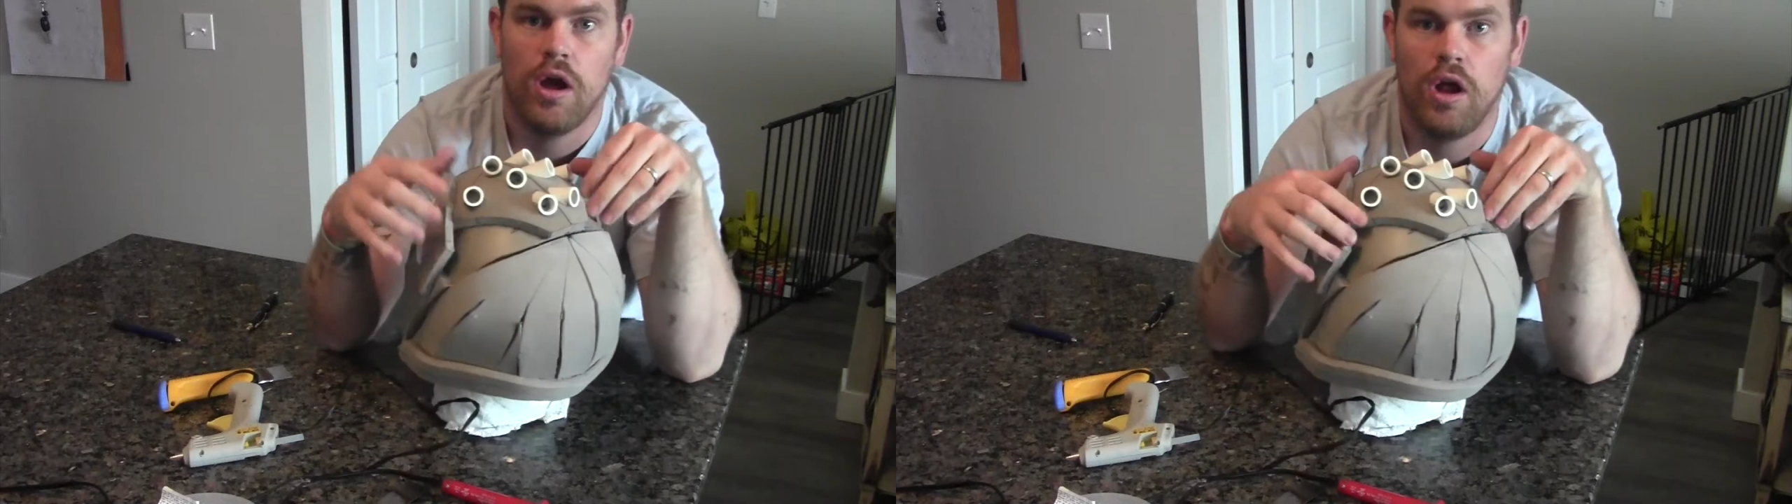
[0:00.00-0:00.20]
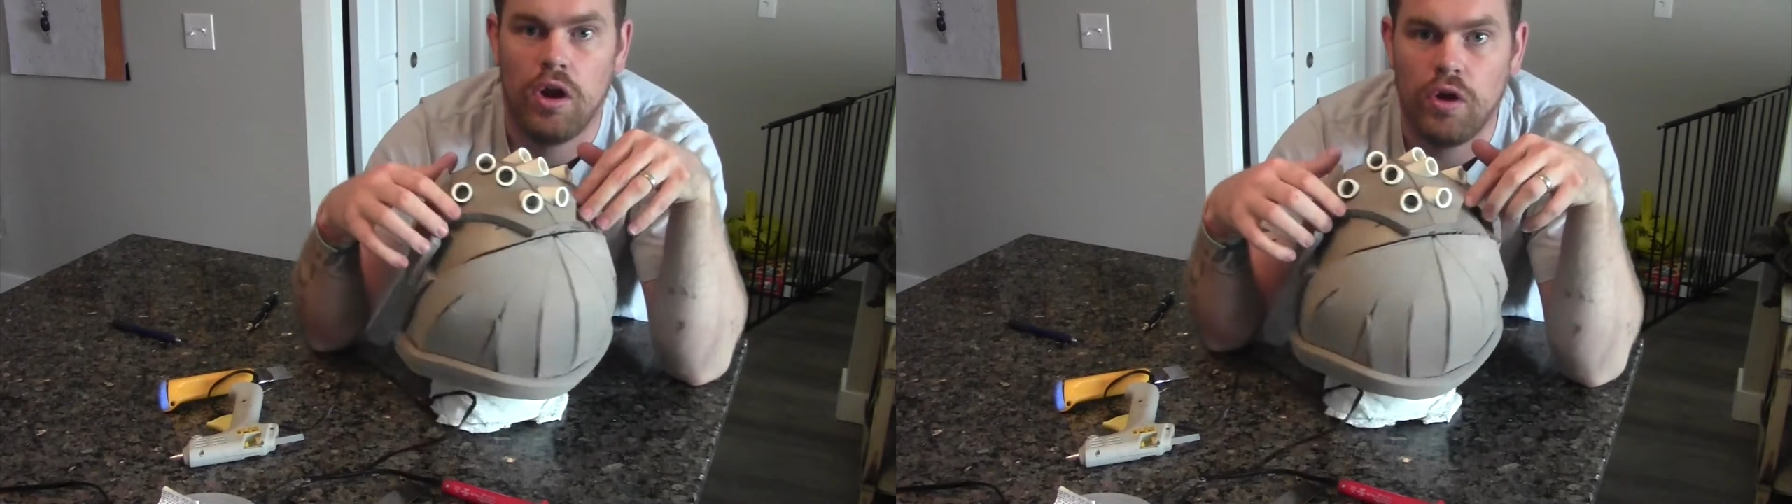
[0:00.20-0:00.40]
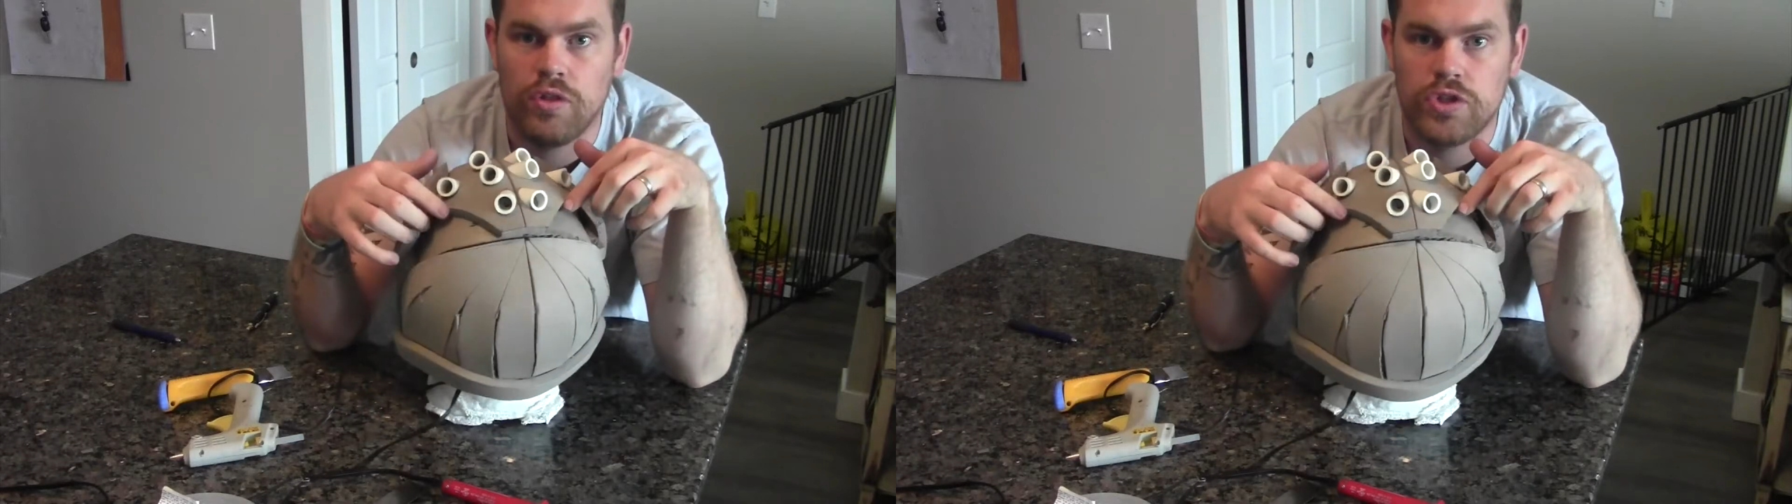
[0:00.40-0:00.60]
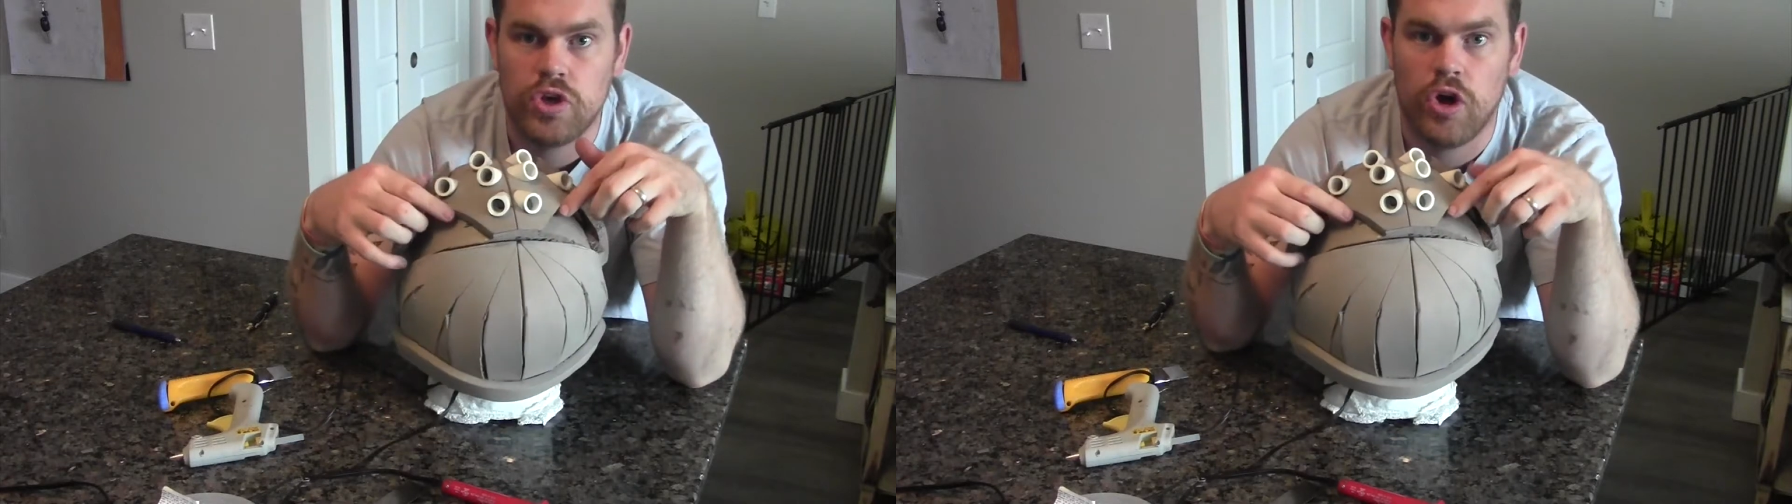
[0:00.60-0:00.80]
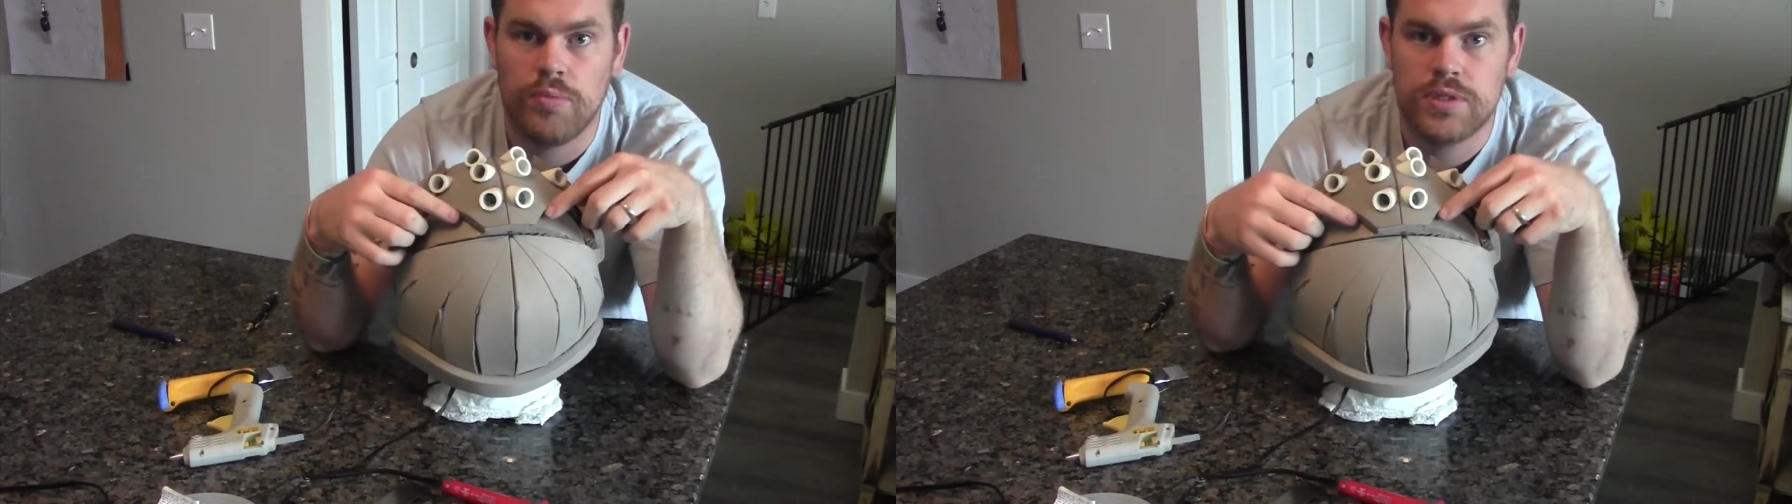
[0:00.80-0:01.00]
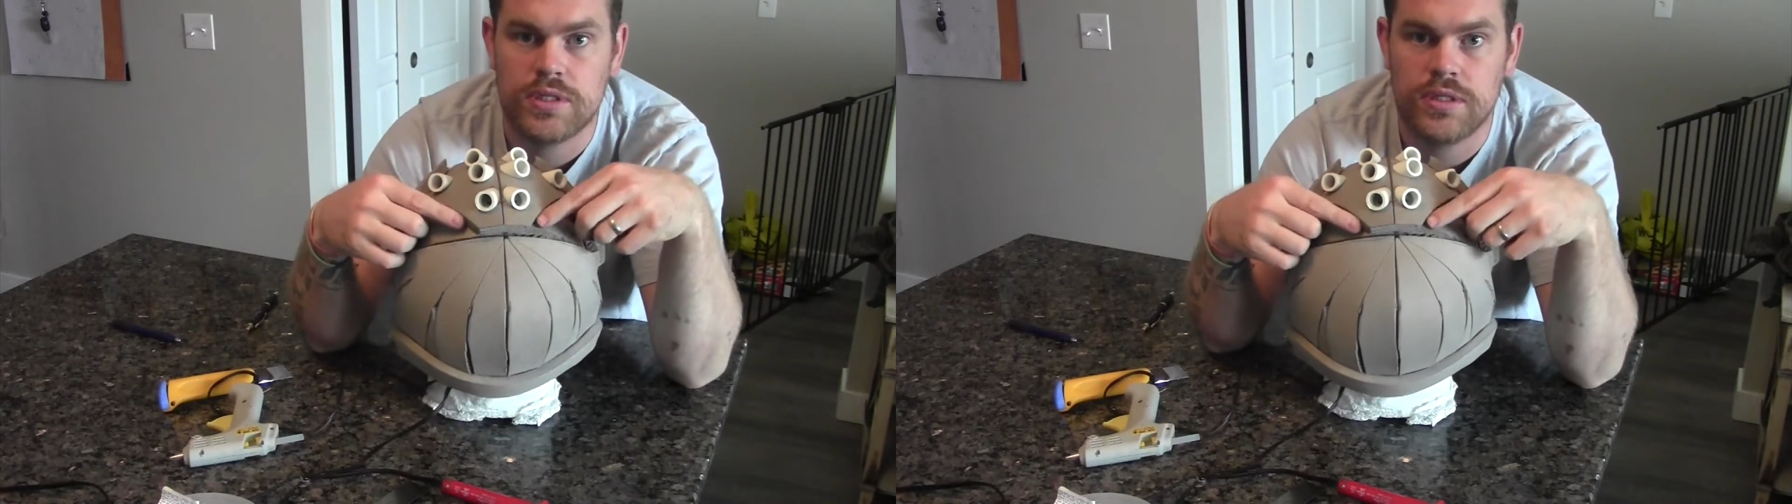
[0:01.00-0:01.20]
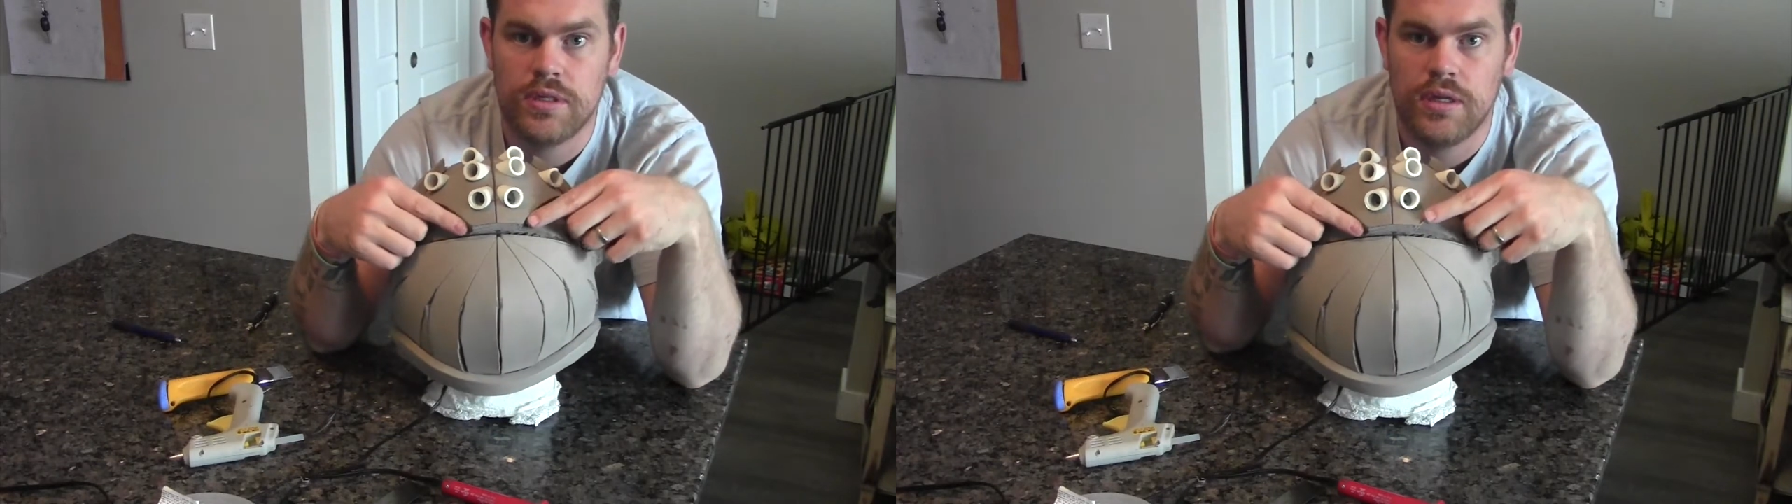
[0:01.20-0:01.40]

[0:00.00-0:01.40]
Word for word: along the tops